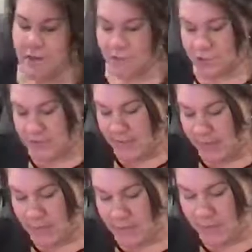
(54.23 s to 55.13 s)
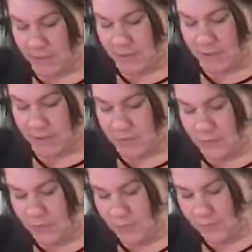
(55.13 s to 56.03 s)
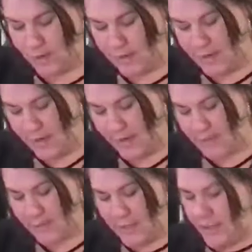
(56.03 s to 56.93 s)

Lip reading: which is actually what I'm going to do right now.